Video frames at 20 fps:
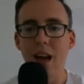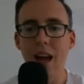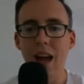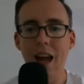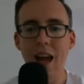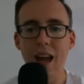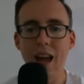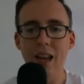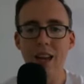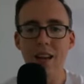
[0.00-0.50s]

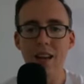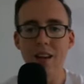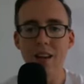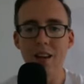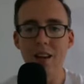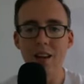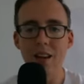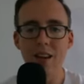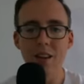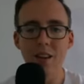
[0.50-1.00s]
And,
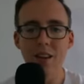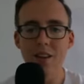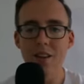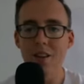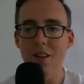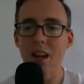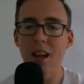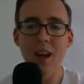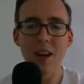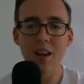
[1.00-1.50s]
you know, this
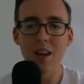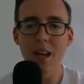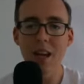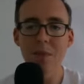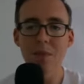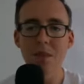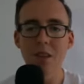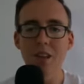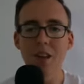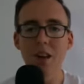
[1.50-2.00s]
Tech
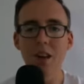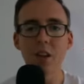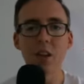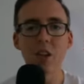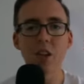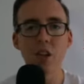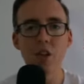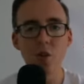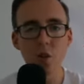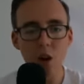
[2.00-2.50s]
team is going to
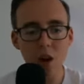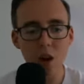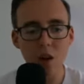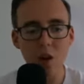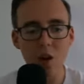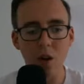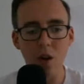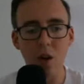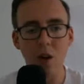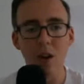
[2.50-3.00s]

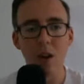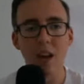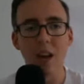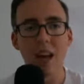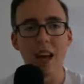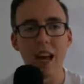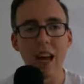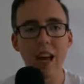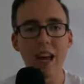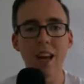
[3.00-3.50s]
struggle.
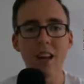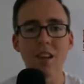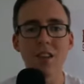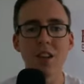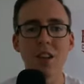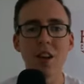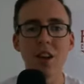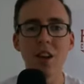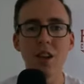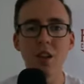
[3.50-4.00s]
It is
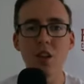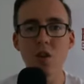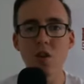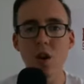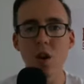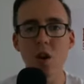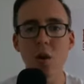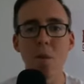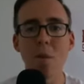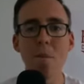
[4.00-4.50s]
going to
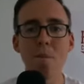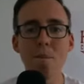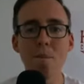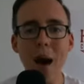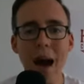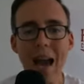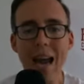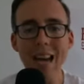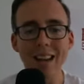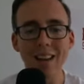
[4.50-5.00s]
struggle
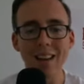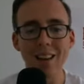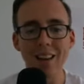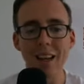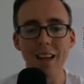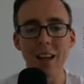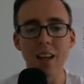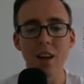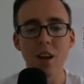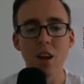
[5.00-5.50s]

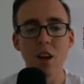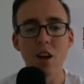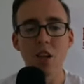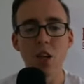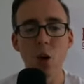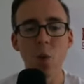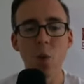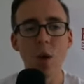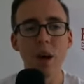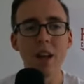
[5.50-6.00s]
mightily
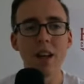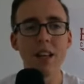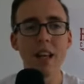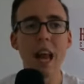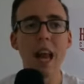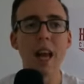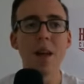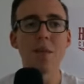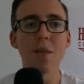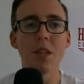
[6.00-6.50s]
to win
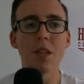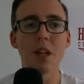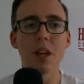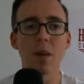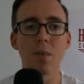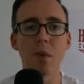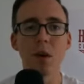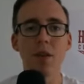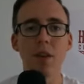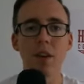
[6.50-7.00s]
games
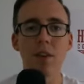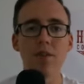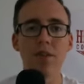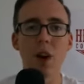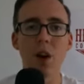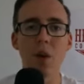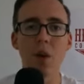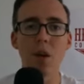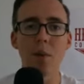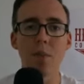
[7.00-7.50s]
here moving
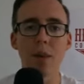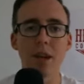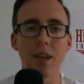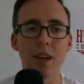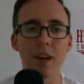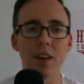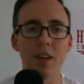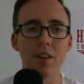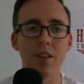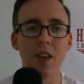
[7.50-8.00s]
forward
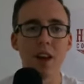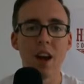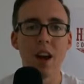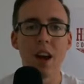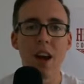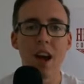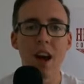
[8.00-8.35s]
because